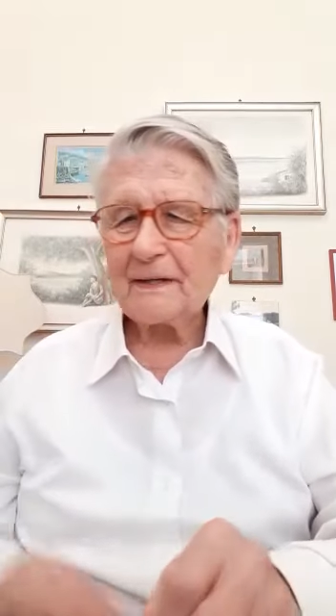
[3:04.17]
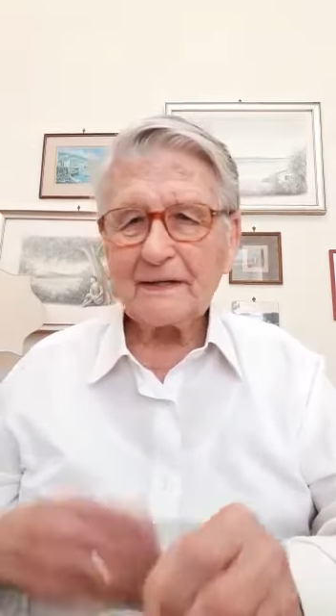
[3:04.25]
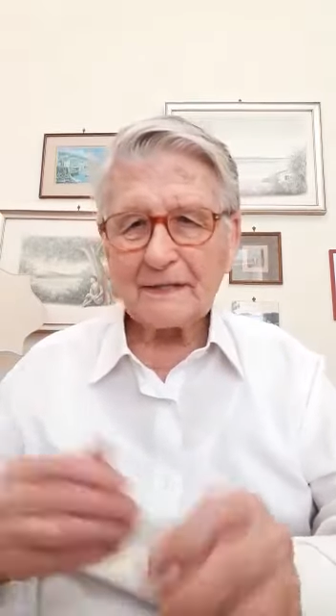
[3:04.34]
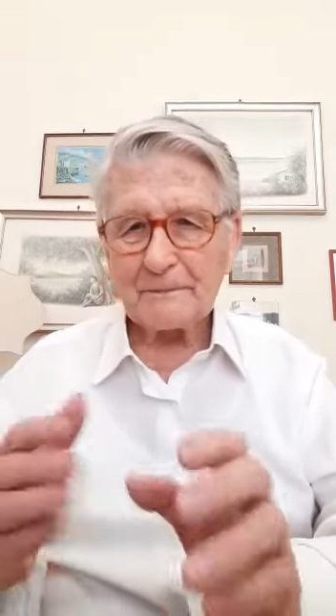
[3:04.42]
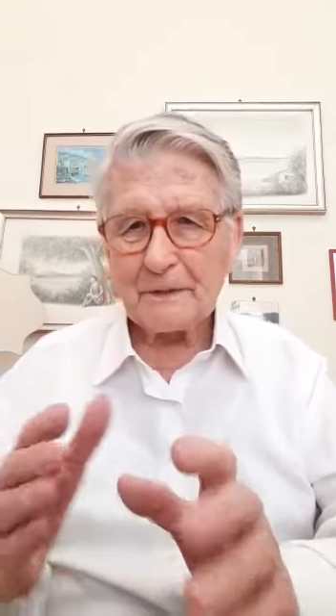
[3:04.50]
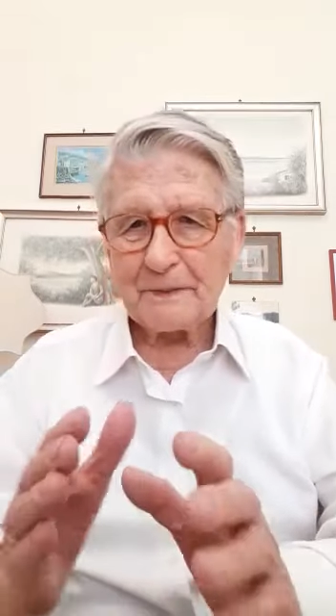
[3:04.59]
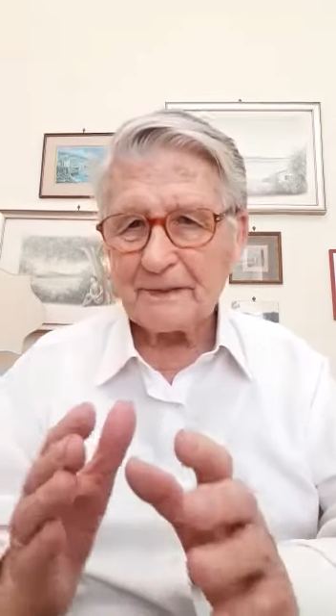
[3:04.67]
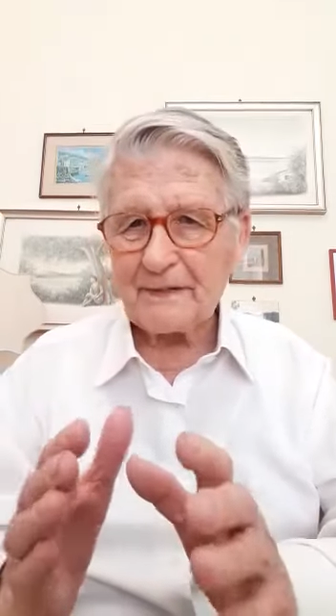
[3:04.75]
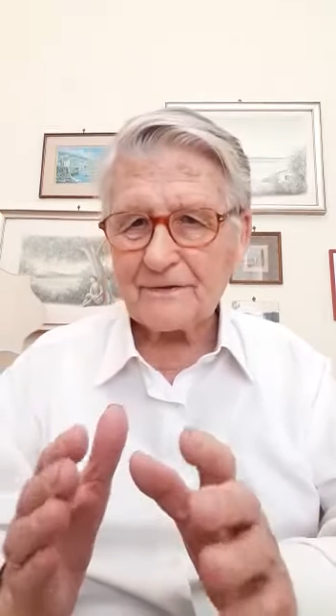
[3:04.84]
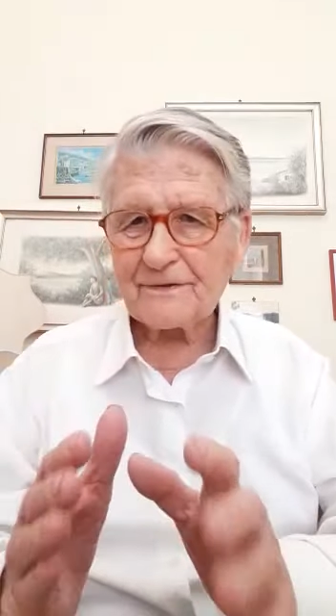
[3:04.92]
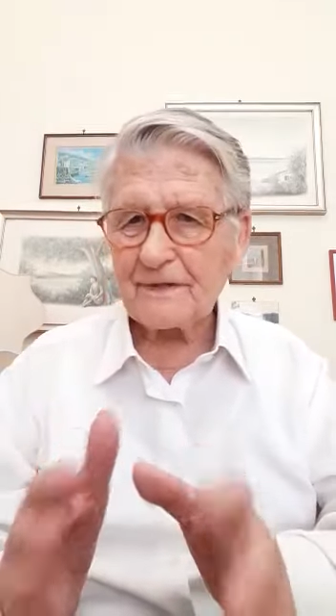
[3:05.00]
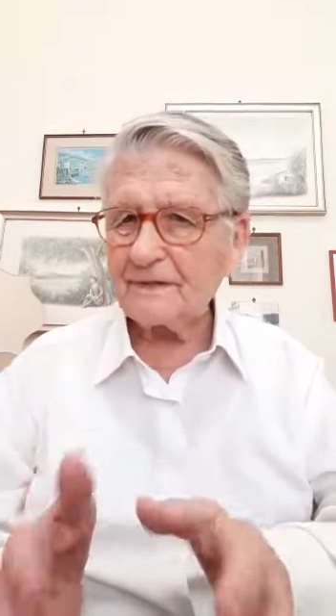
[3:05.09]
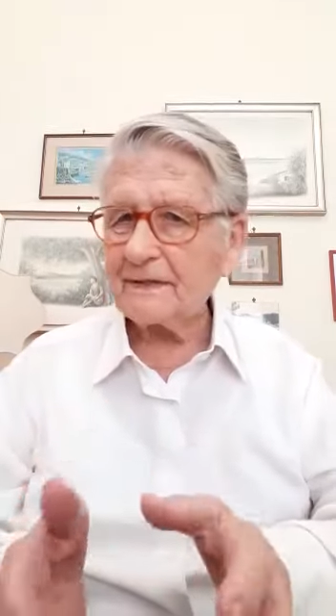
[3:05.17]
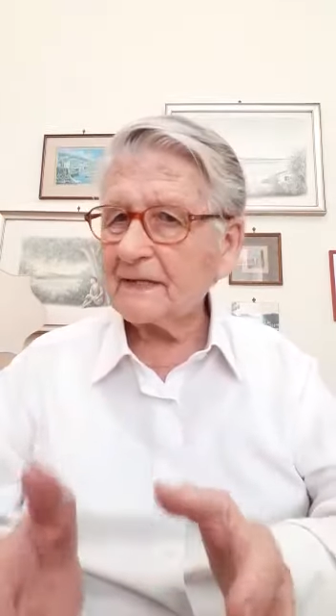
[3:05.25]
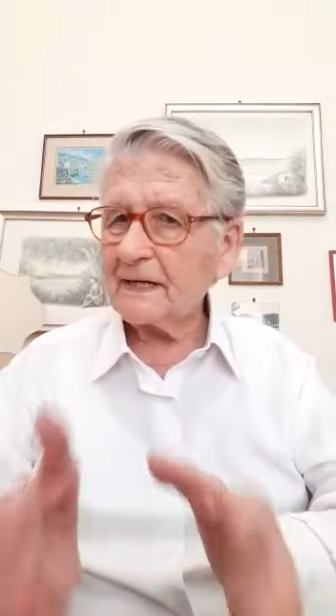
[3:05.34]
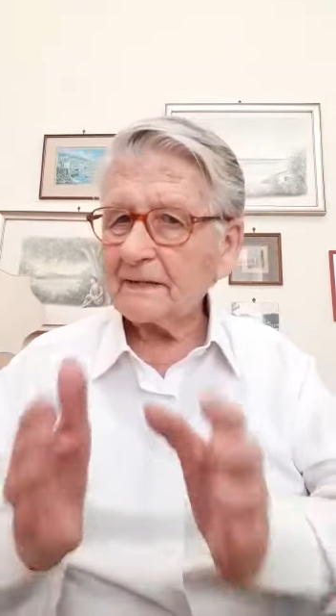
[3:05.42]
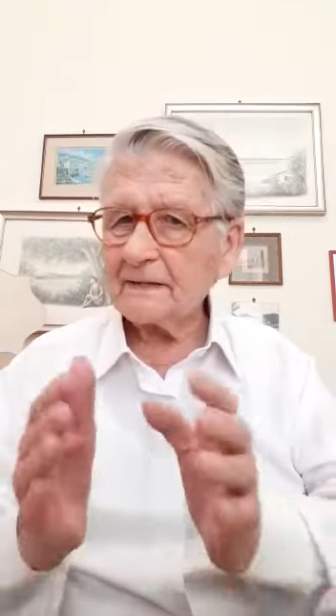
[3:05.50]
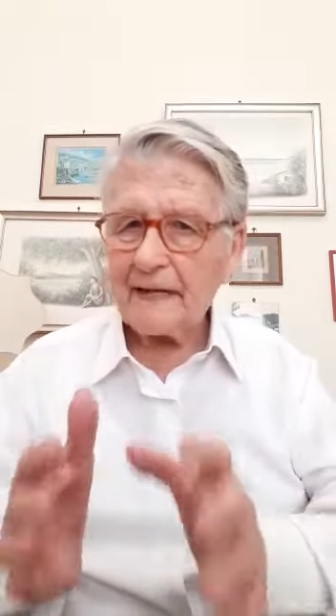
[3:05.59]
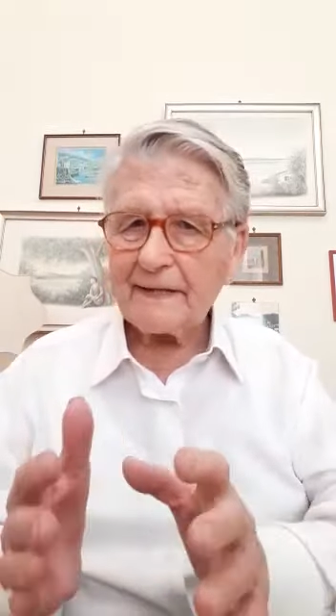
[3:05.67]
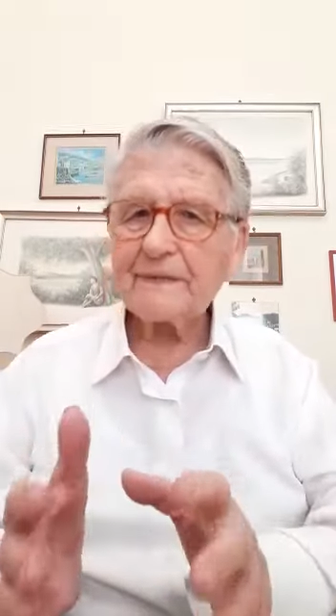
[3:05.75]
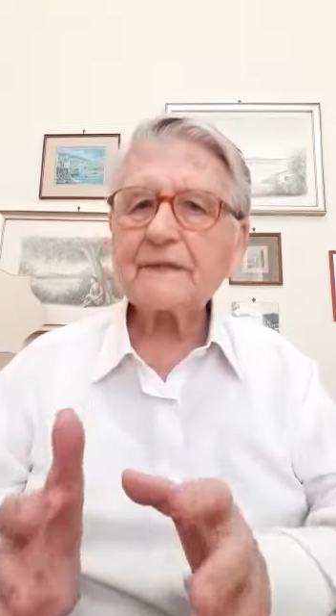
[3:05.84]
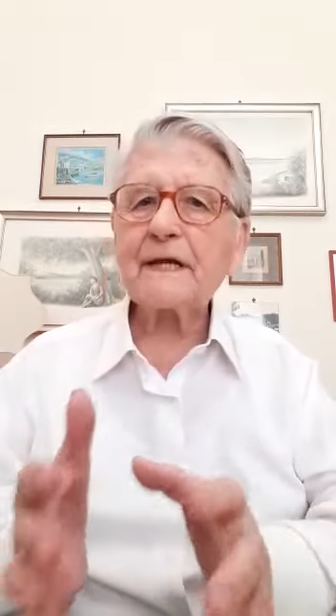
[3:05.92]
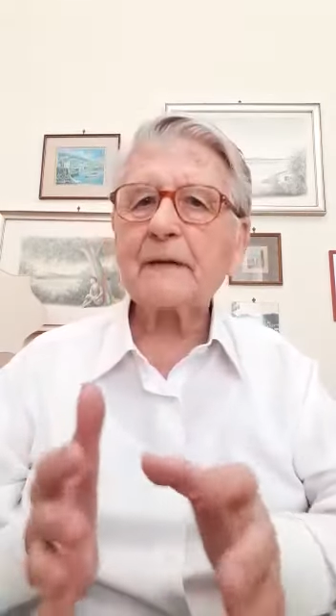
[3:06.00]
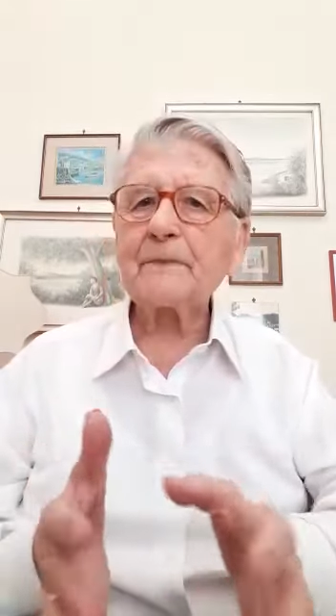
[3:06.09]
At the moment, let's say that
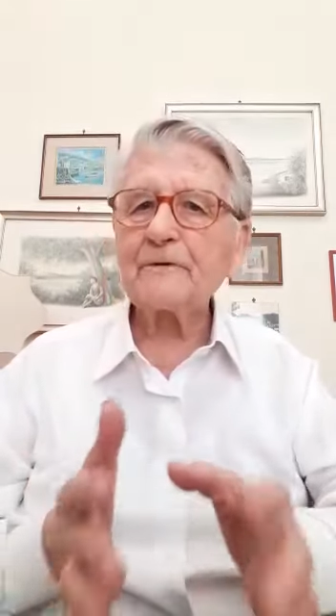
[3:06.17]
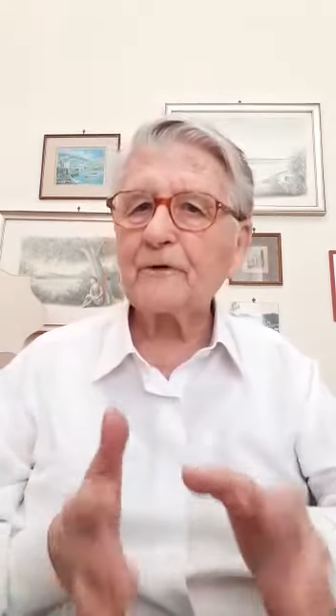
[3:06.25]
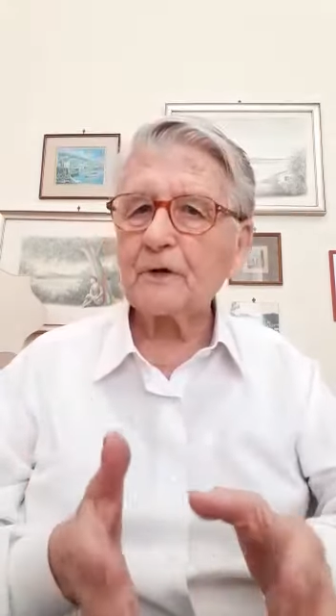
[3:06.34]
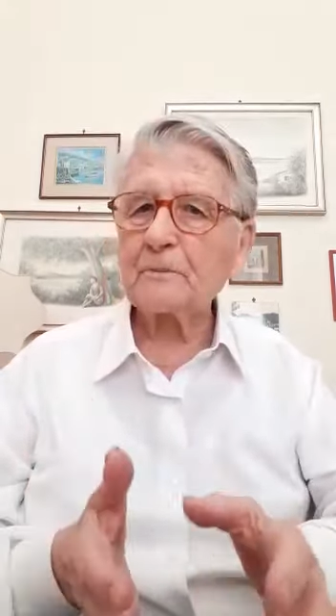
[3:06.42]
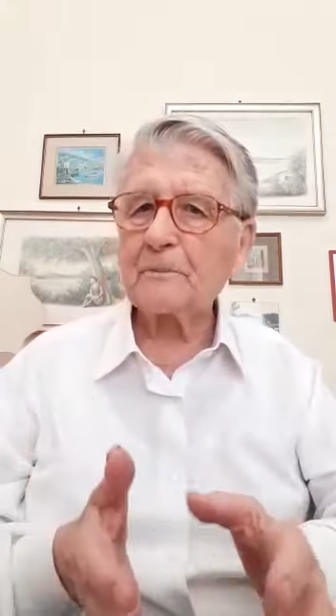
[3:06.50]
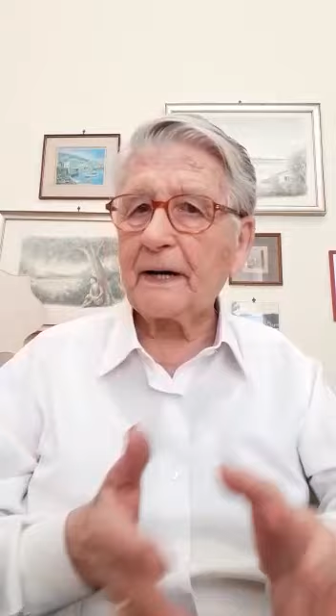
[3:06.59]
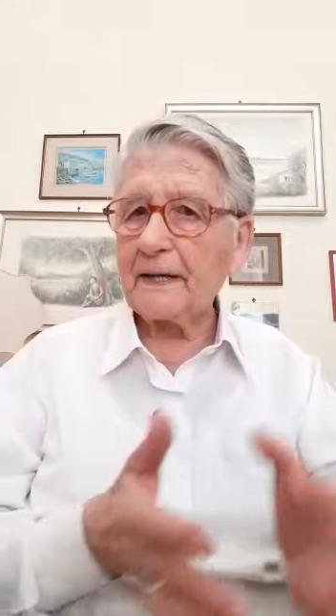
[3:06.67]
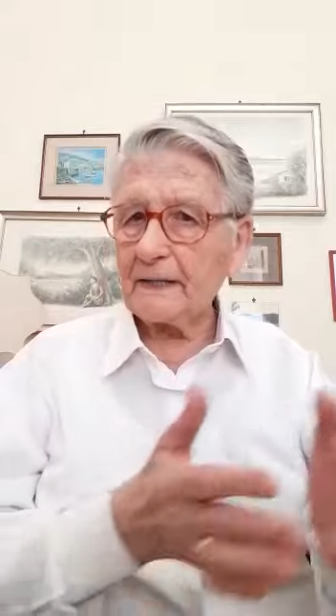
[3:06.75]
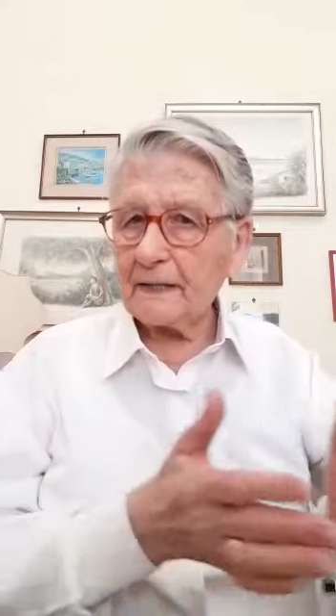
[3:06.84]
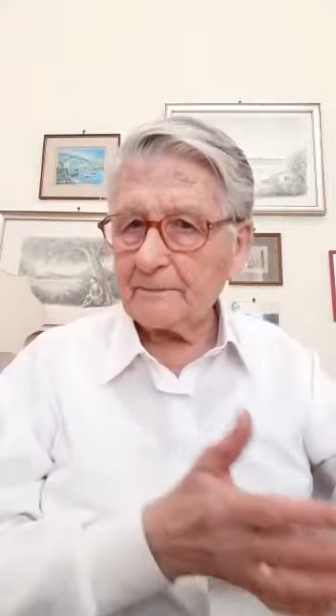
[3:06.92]
get can be followed by